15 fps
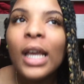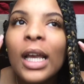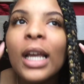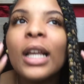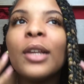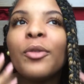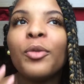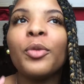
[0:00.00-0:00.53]

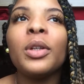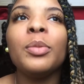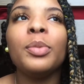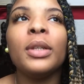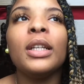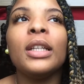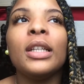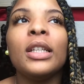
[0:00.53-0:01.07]
and
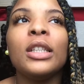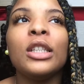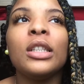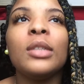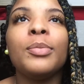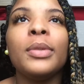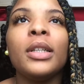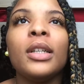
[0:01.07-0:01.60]

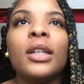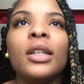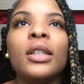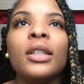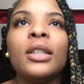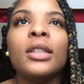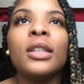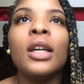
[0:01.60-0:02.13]
replenished,
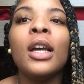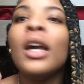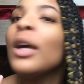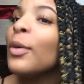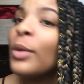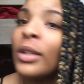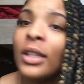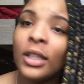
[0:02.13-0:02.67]
because
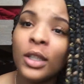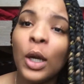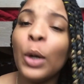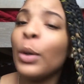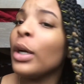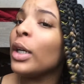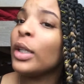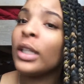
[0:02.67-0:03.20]
with this
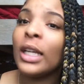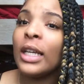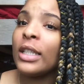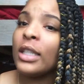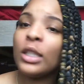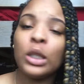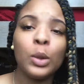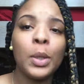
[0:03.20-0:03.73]
whole hurricane
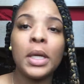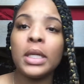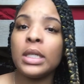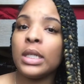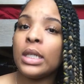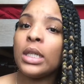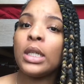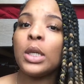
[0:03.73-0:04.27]

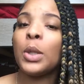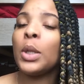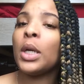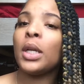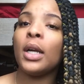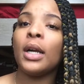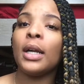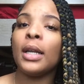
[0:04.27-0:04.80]
situation
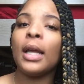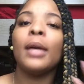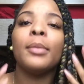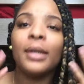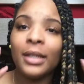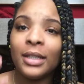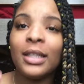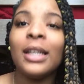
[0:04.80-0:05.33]
going on, I've
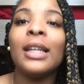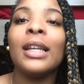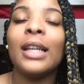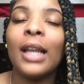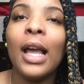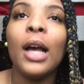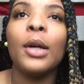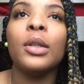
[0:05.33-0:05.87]
been sitting in
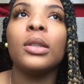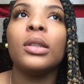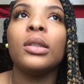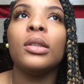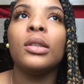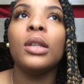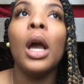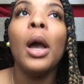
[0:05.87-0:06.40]
the house
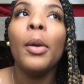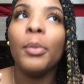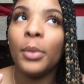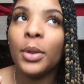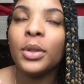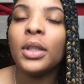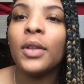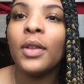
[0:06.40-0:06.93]

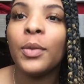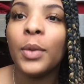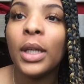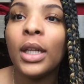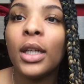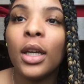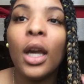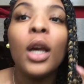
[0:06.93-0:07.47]
most of the
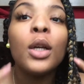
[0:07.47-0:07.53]
week.